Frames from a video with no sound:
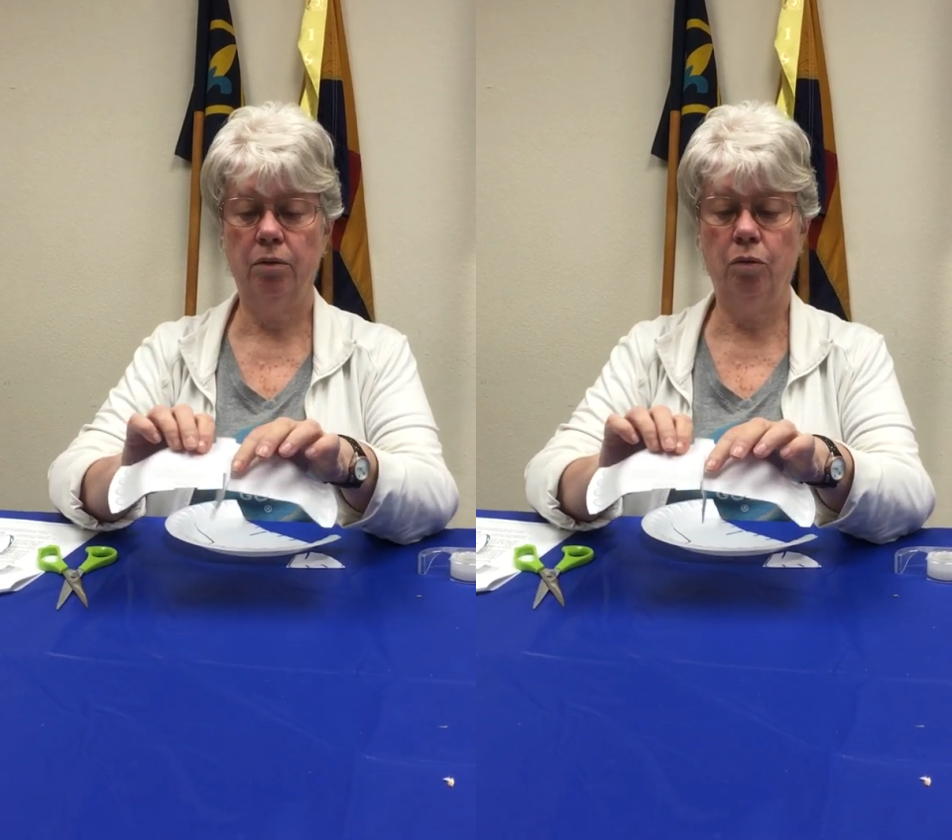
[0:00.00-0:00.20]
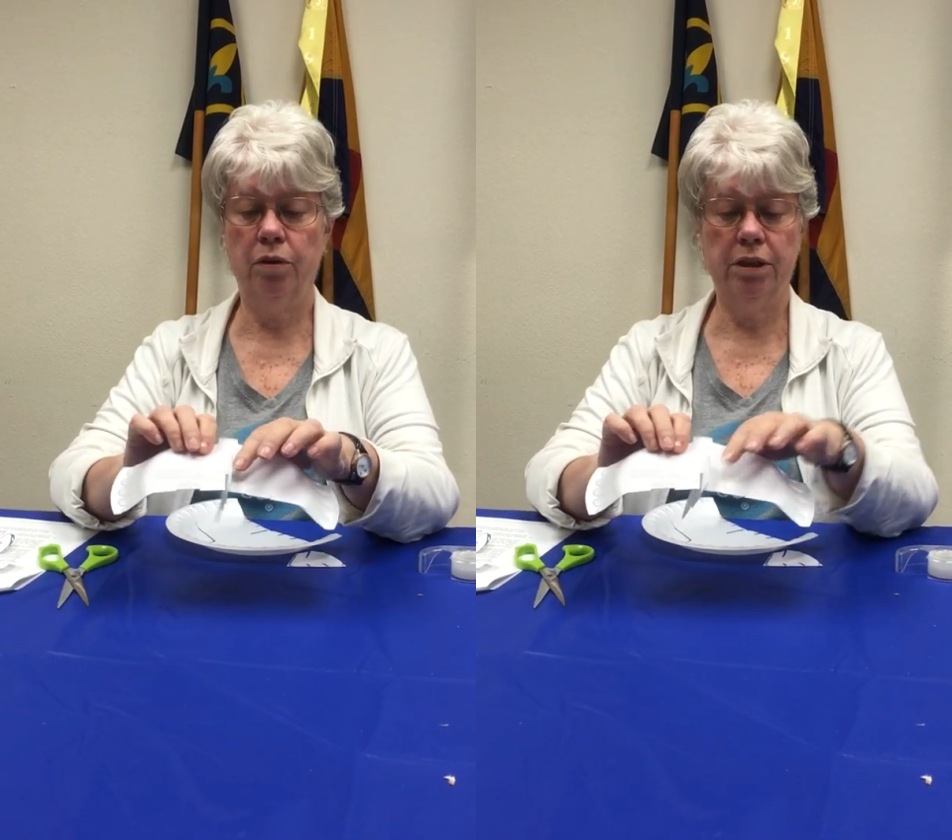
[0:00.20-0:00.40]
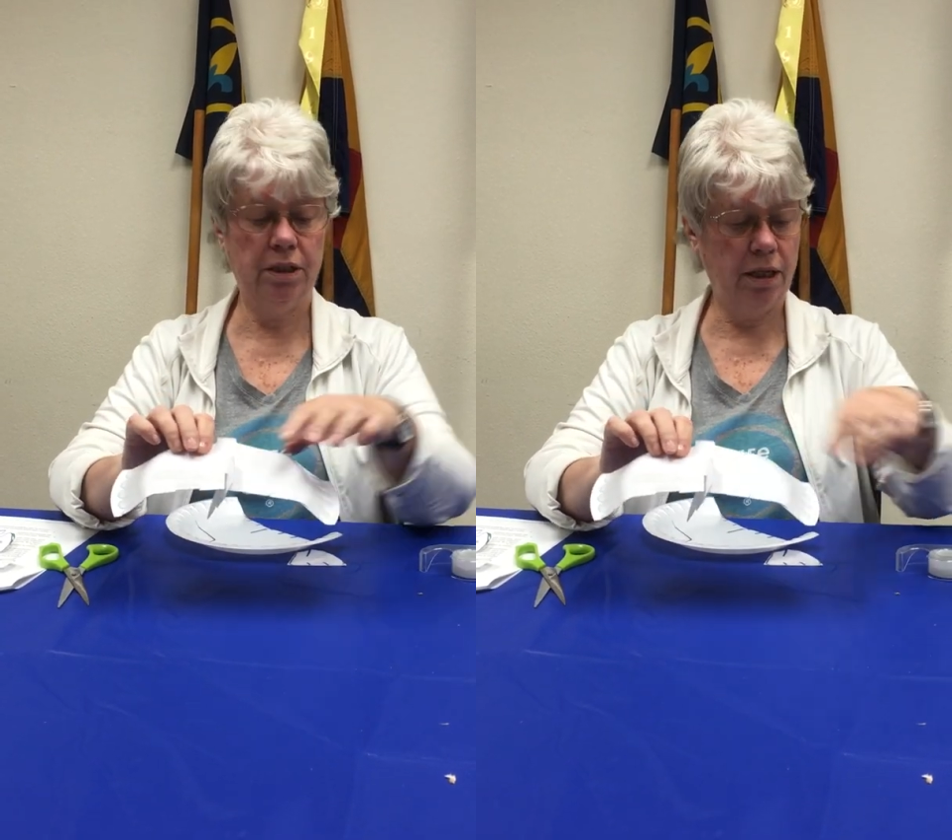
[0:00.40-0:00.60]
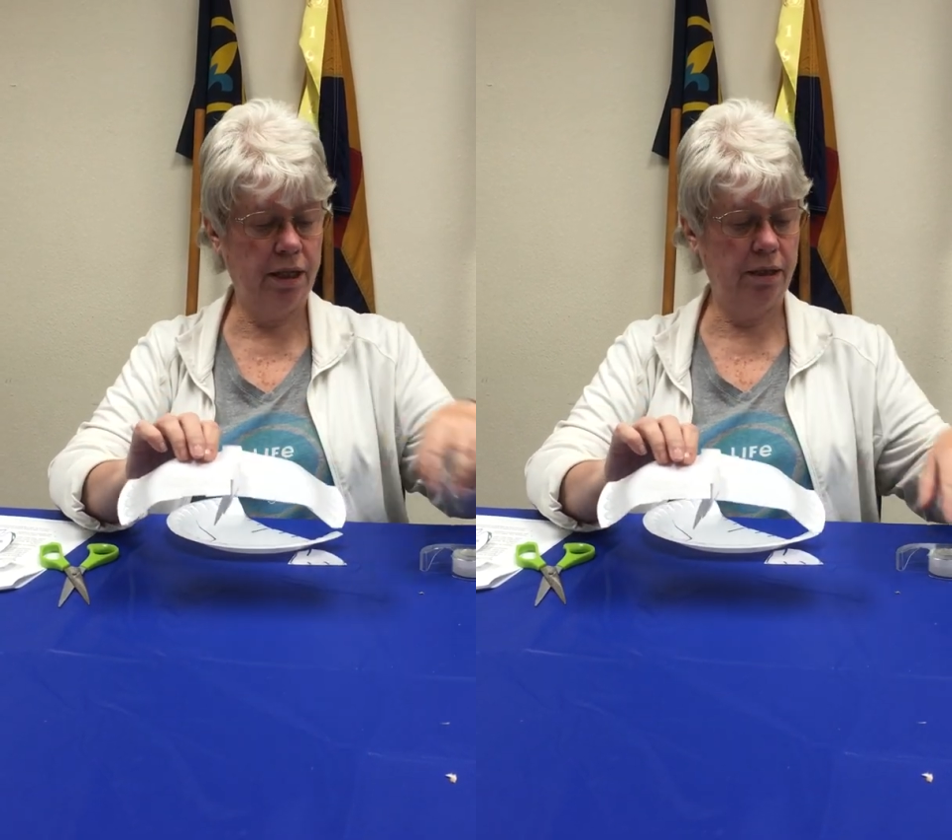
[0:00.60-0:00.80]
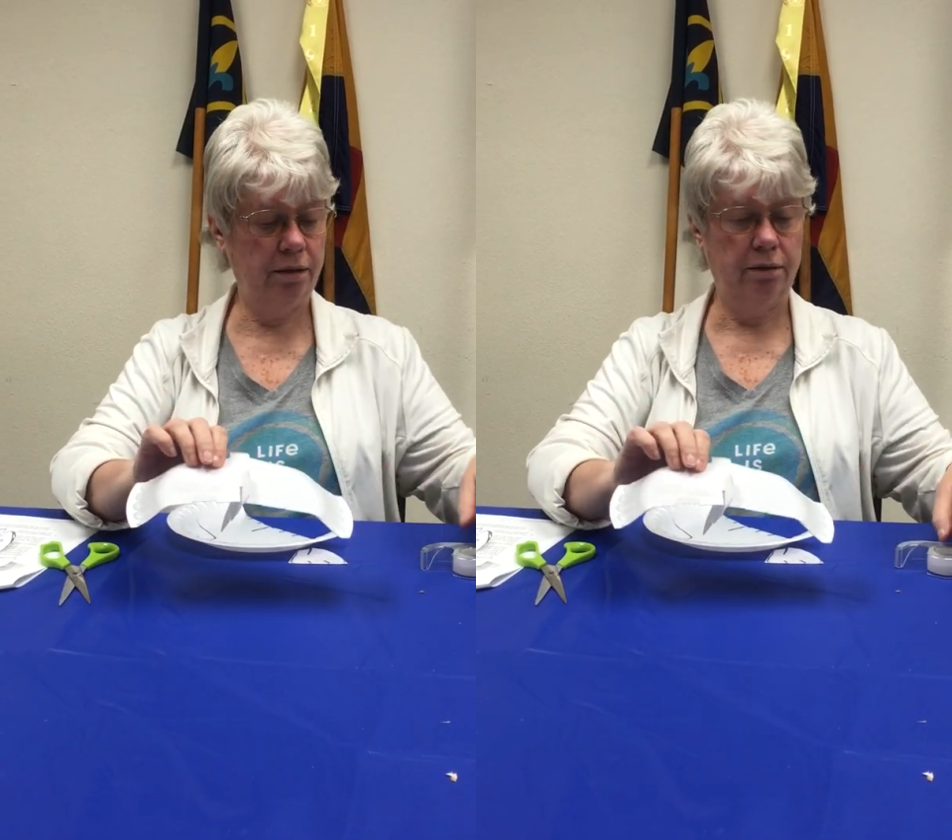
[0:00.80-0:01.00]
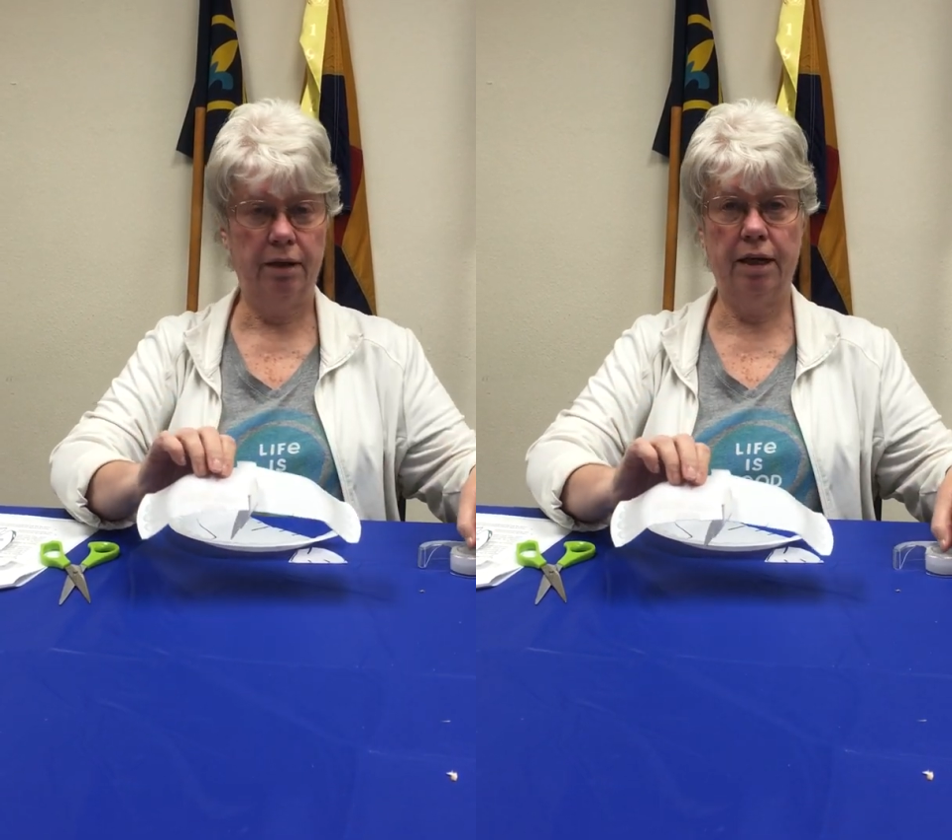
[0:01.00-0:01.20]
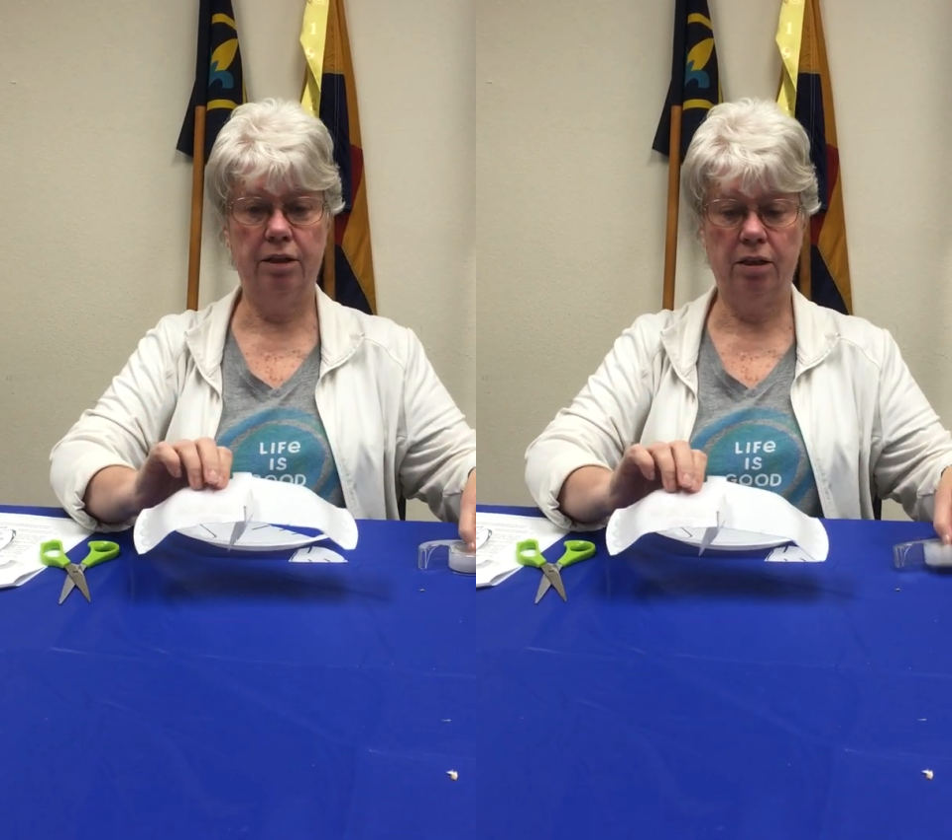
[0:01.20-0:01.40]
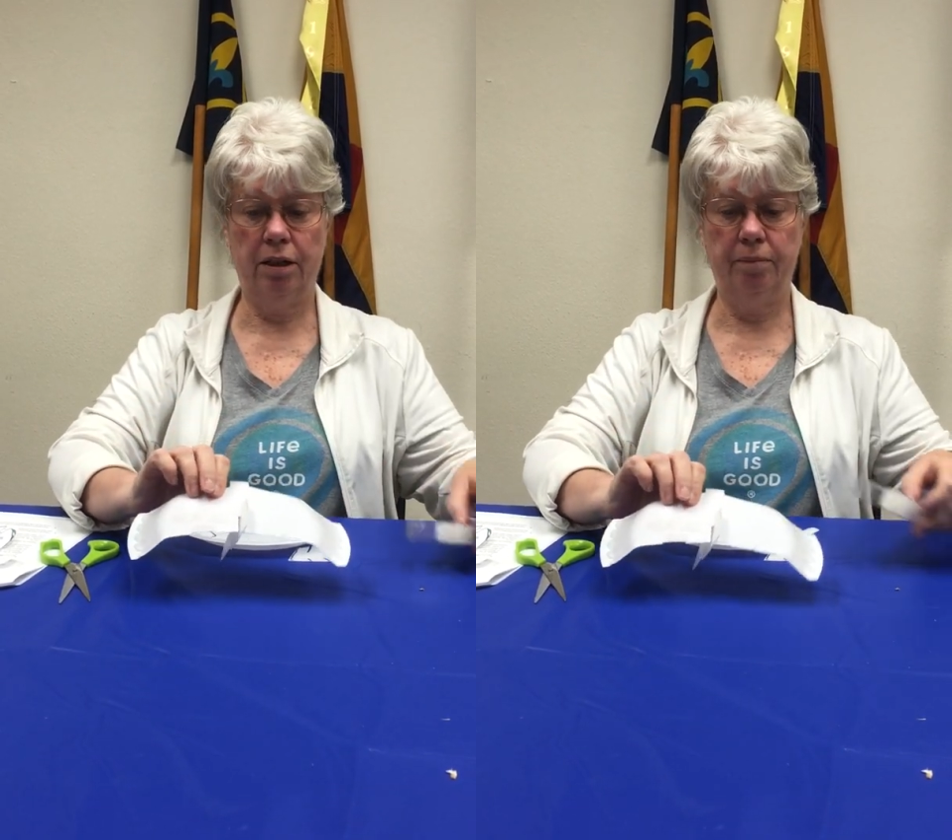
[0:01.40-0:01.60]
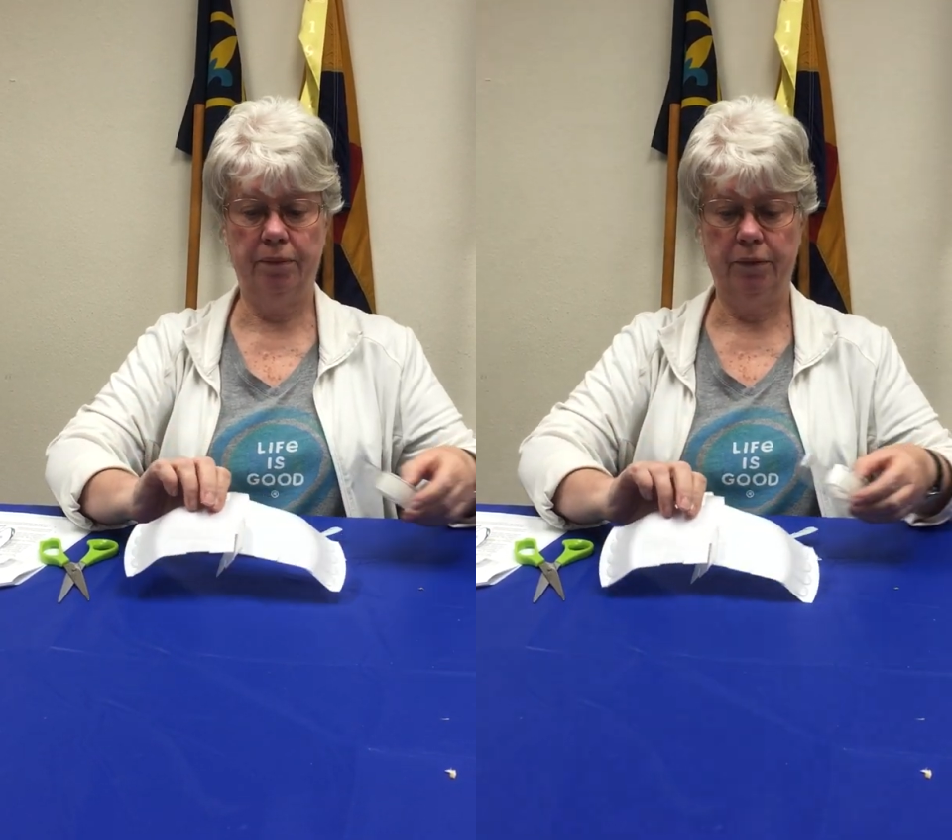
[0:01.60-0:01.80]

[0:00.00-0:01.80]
one side at a time